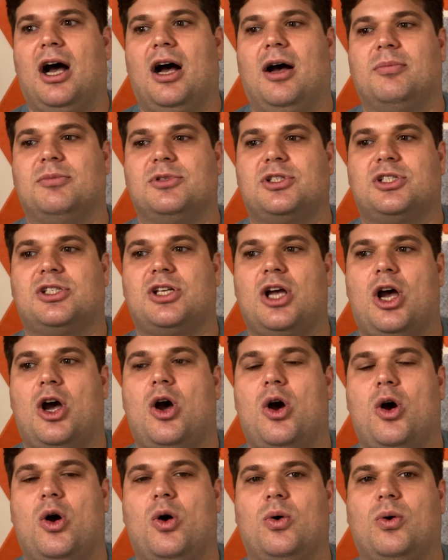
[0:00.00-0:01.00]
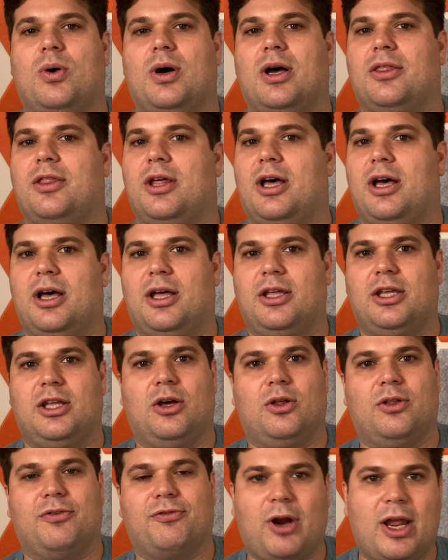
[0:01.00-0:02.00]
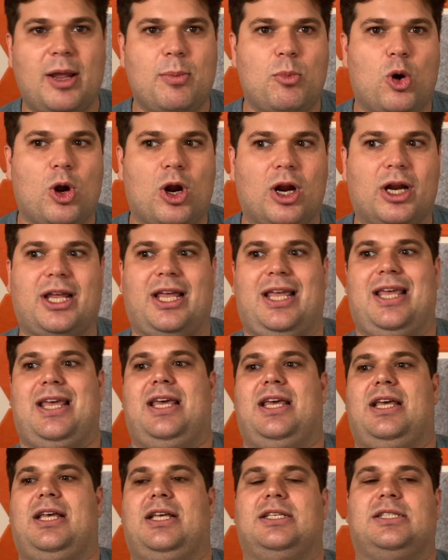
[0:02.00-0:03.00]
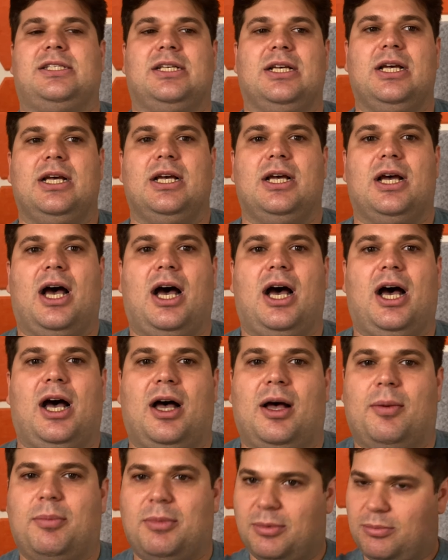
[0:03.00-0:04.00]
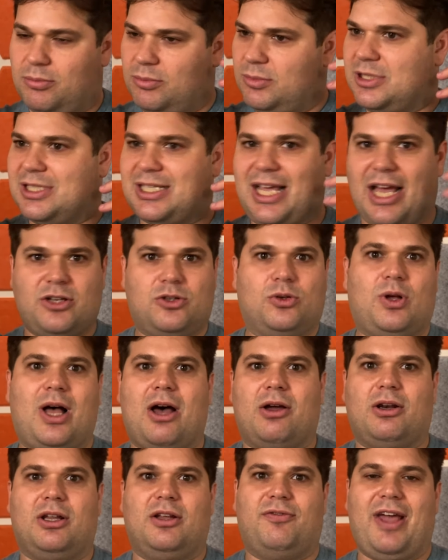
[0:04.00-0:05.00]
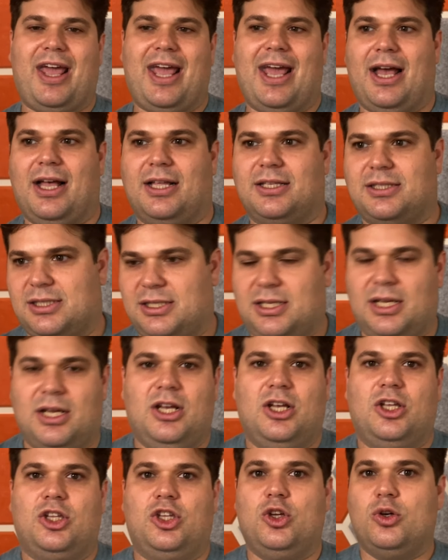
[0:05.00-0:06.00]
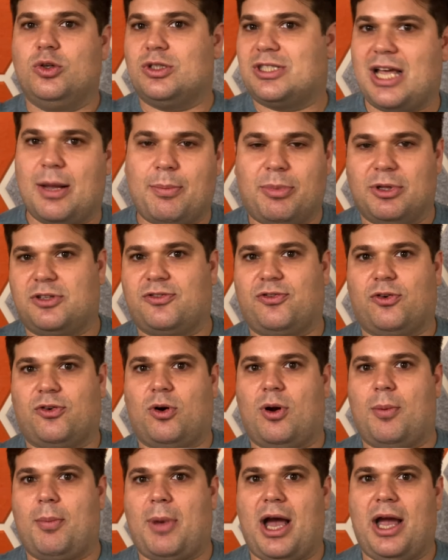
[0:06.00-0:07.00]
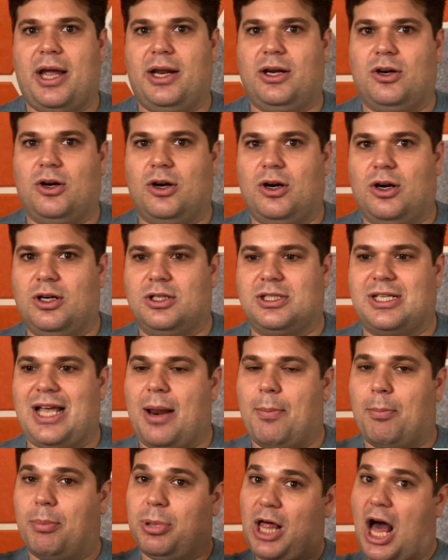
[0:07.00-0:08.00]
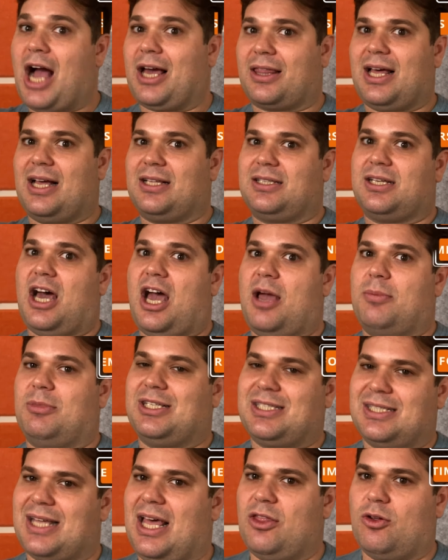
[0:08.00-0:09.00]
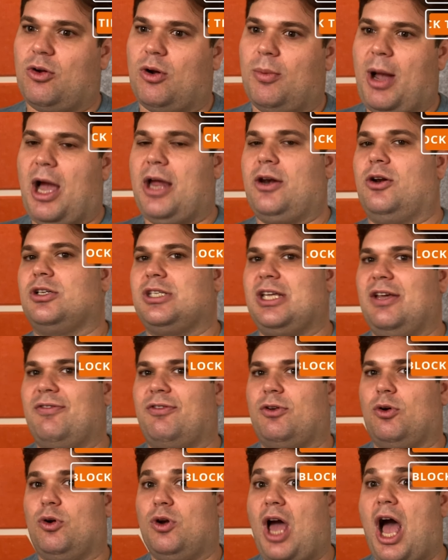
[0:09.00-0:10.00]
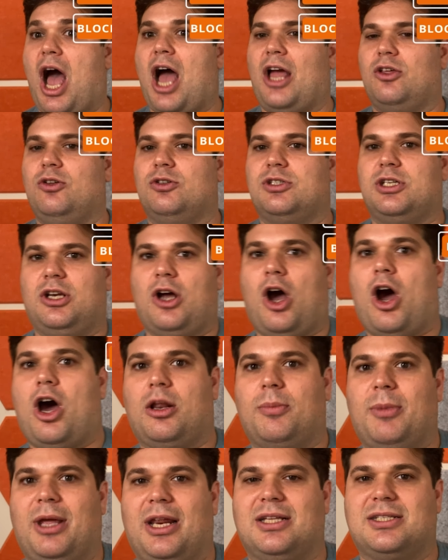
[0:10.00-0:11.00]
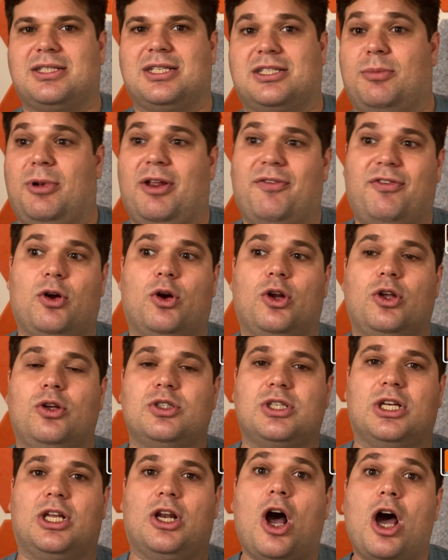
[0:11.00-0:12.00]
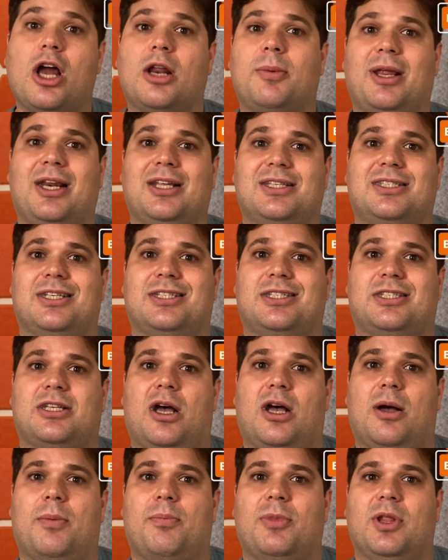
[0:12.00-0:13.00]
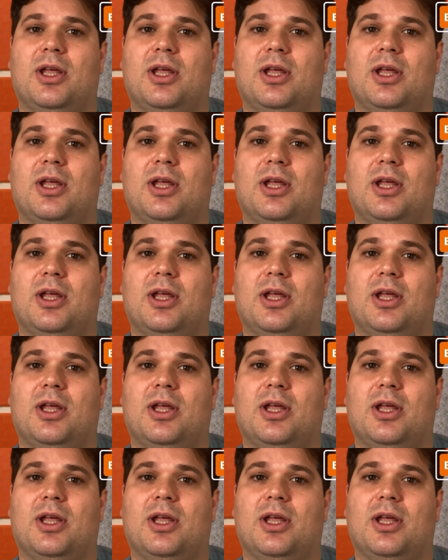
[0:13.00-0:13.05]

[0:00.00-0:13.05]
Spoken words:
So the framework is schedule out in advance, use templates for reminders, and block that time to send the reminders if you're not using an automated system. And if you're using an automated system,